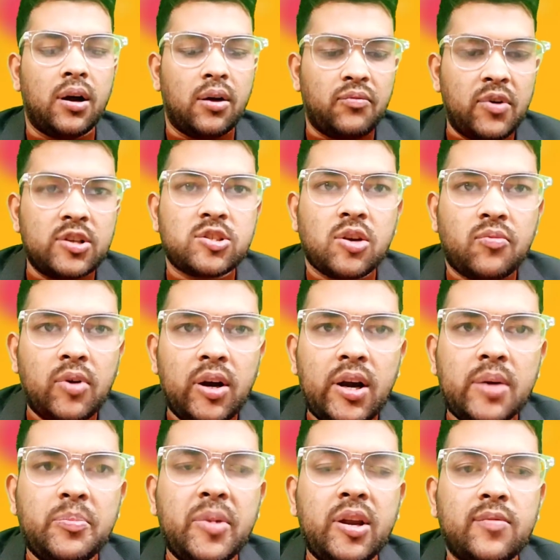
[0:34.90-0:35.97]
First of all,
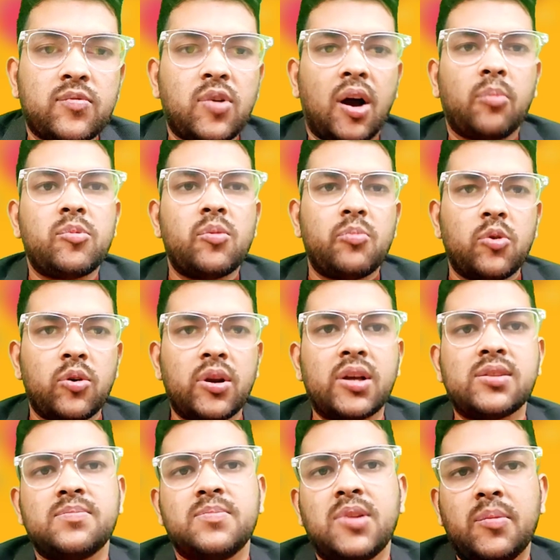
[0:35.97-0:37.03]
let me inform you,
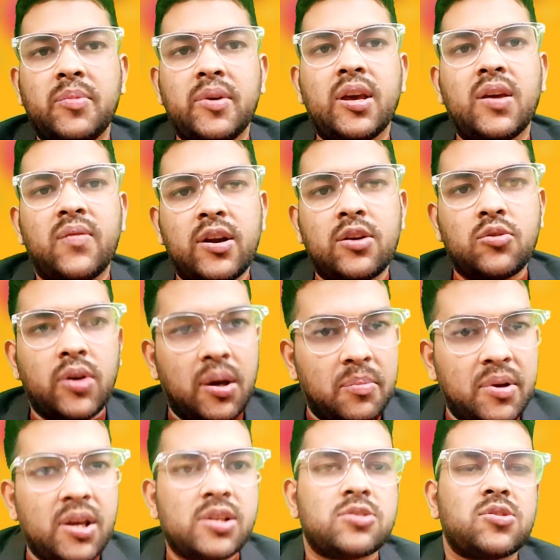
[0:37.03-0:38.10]
bonus will be given to
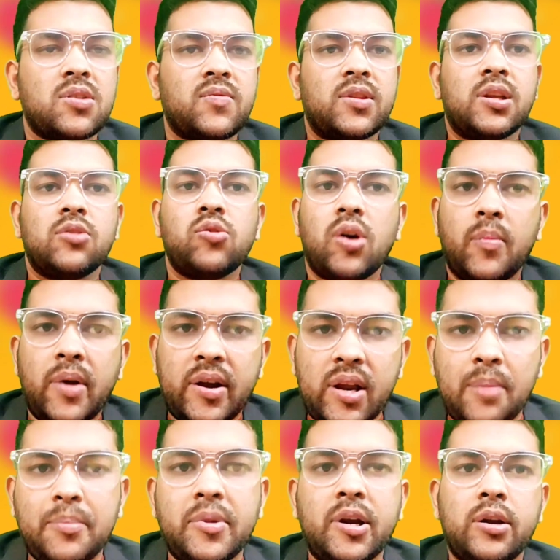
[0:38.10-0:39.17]
every student whether you have
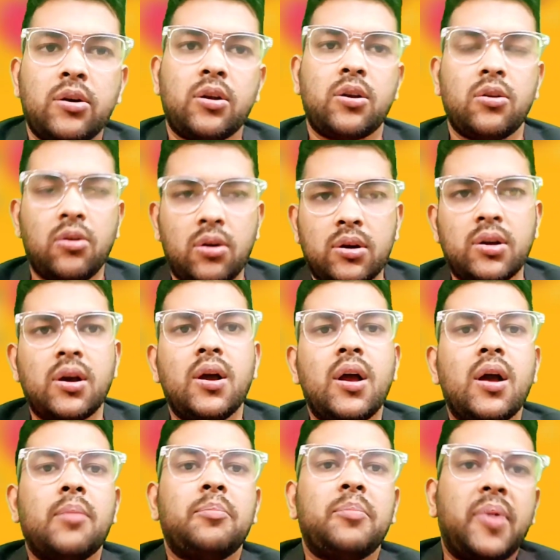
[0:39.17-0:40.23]
attempted or not.
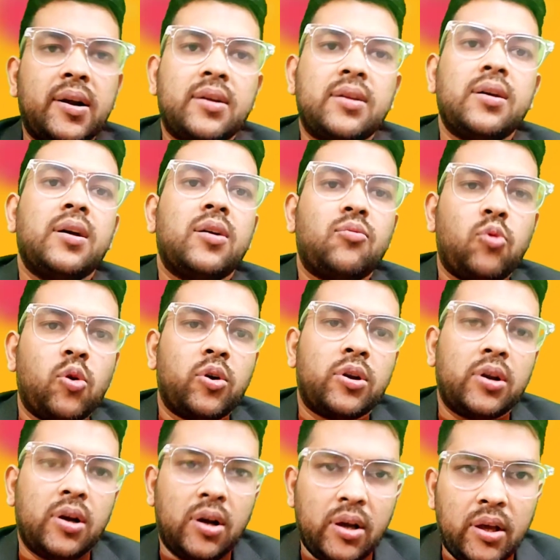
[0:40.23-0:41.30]
But
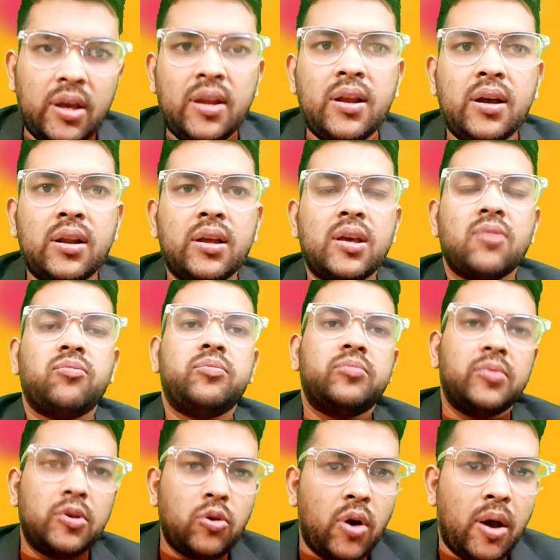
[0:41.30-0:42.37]
for either if
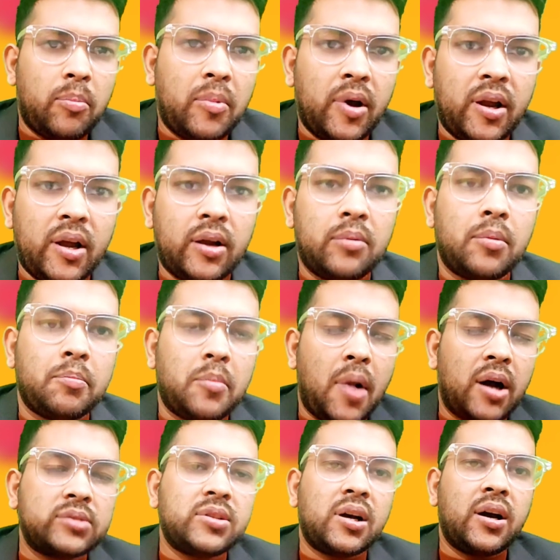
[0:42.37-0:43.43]
you have
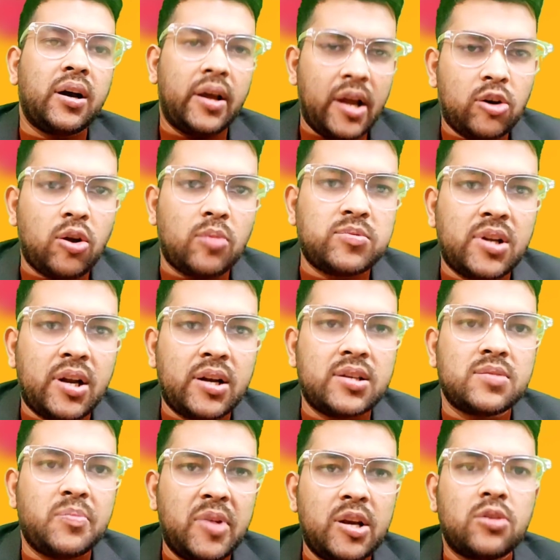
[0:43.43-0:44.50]
marked the correct option, that is
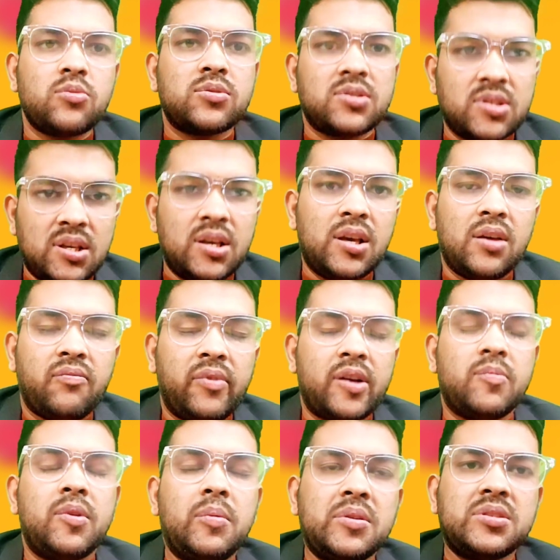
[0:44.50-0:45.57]
B to C, if it
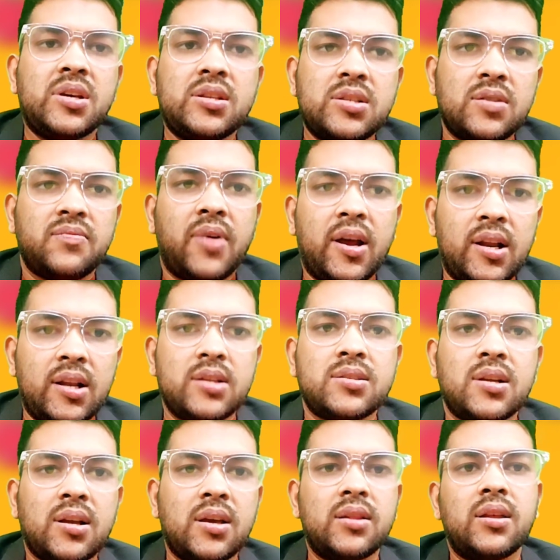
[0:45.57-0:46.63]
will be changed in final
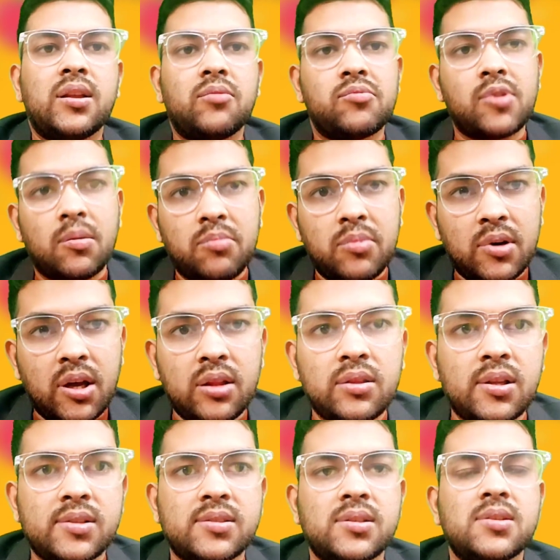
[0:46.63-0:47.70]
answer key, then if you have done
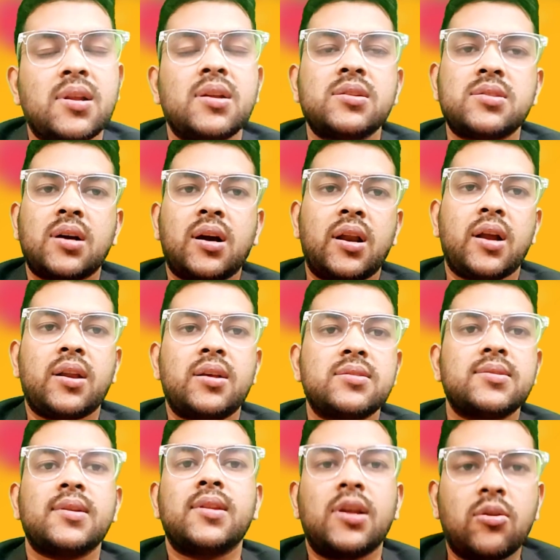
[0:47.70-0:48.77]
the C, that is the correct
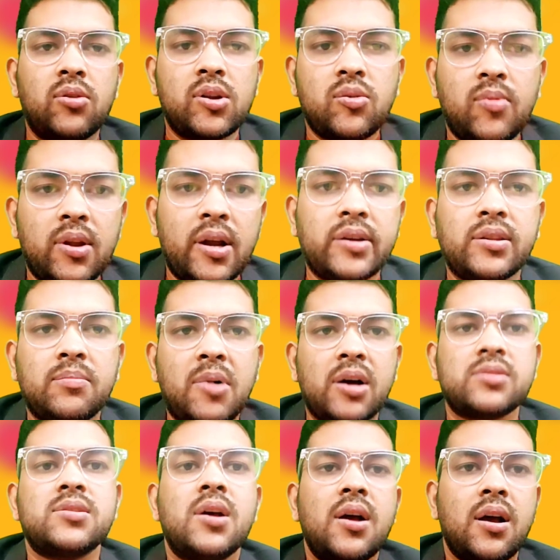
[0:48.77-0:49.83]
answer, then only you will get the
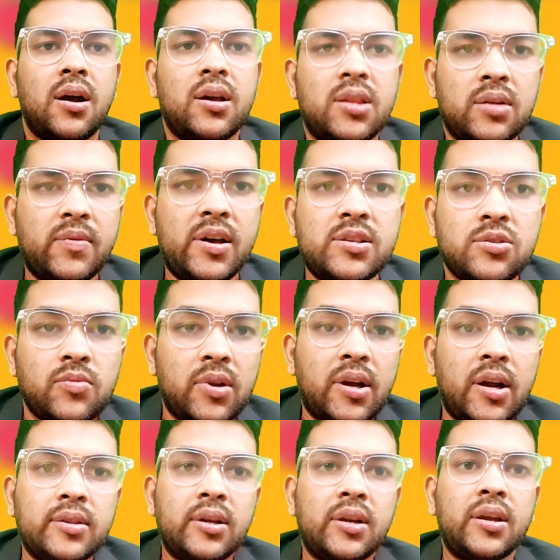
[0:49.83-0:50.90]
mark. Otherwise, you will
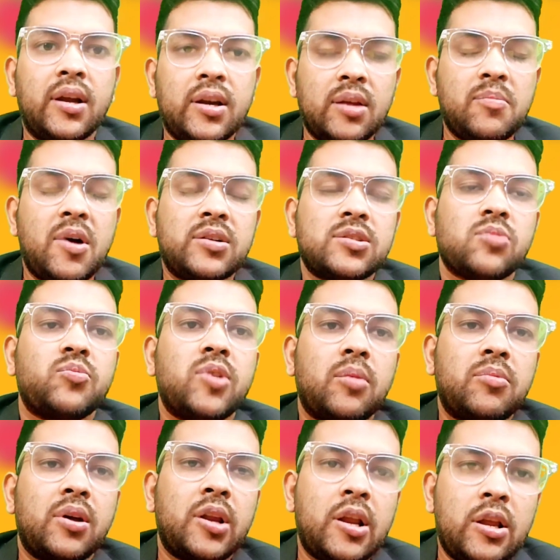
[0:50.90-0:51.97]
get the negative marks if you have
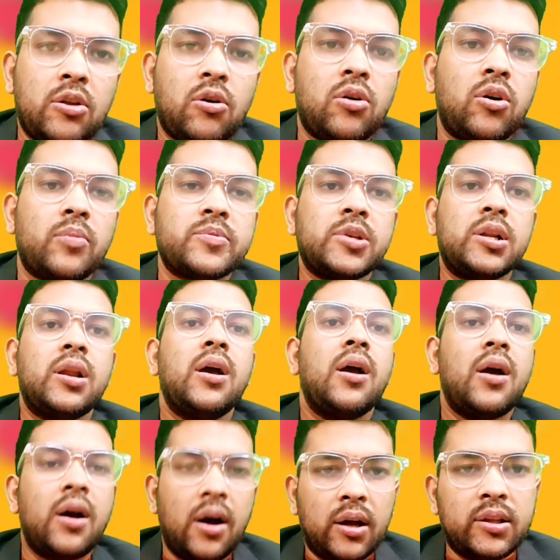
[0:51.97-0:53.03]
done any wrong option.
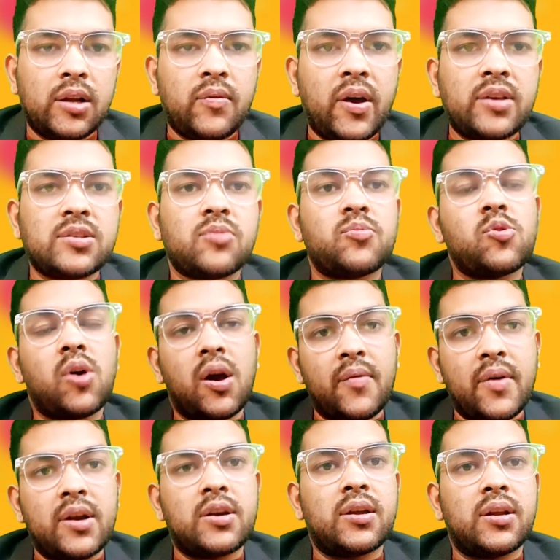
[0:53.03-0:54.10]
Otherwise, if you
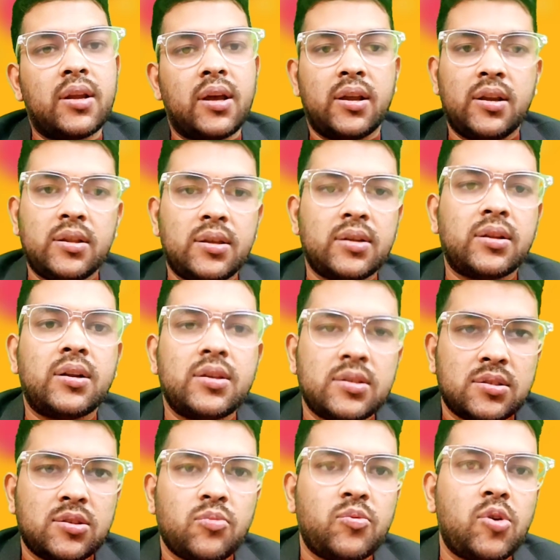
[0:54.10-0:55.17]
haven't done anything, that
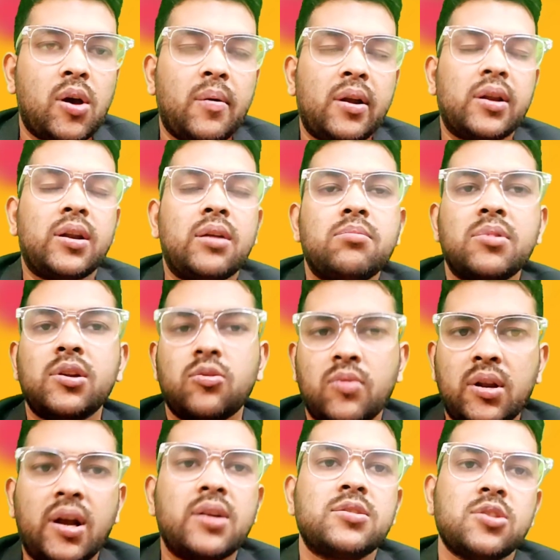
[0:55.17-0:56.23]
is, if you haven't attempted, you
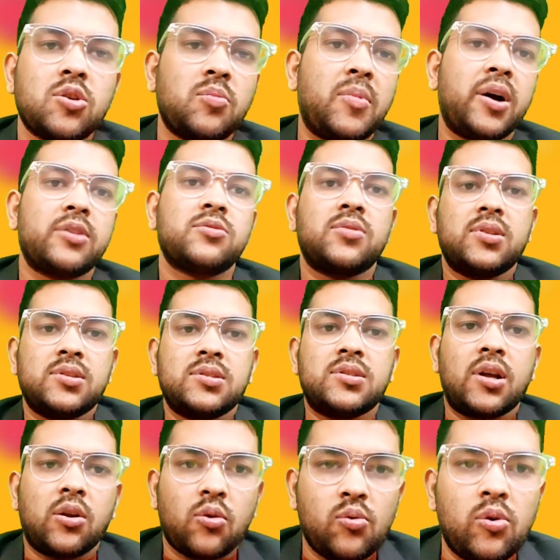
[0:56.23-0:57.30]
will get 0 marks. This is
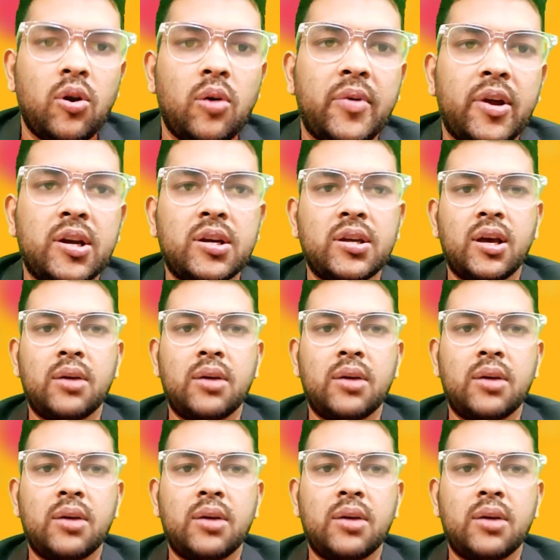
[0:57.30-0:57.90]
the rule of NTA.